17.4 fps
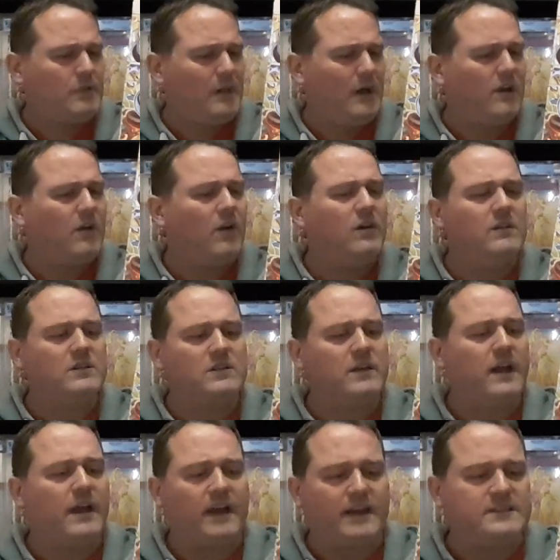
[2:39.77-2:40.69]
I kind of,
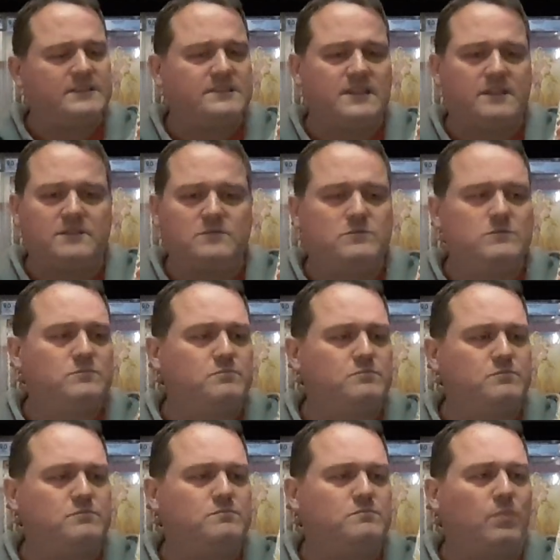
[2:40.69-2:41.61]
yeah, as I said,
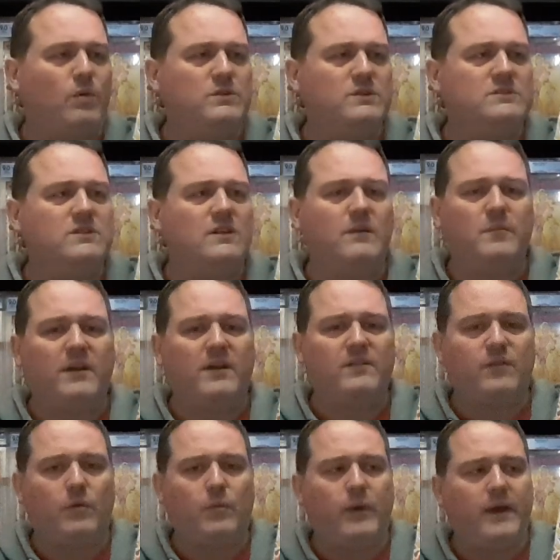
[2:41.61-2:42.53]
bought this on a bit
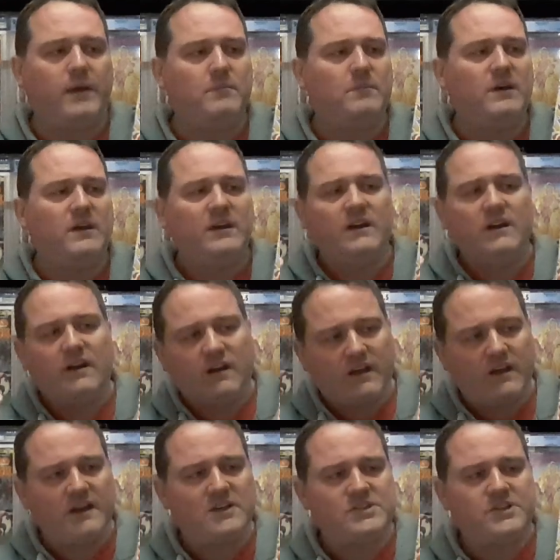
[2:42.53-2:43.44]
of a whim. I'm
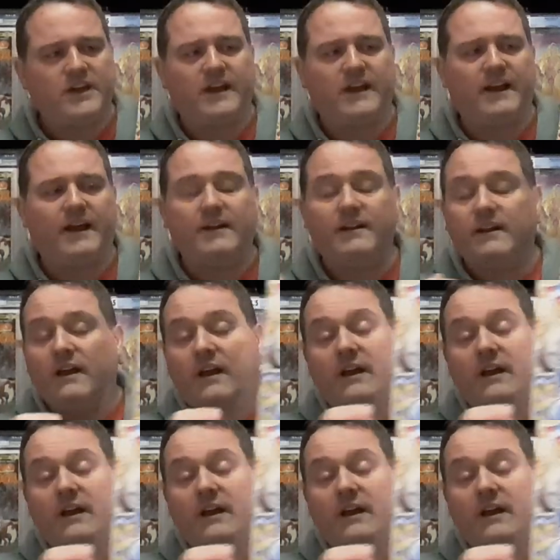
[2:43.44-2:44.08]
going to check it out.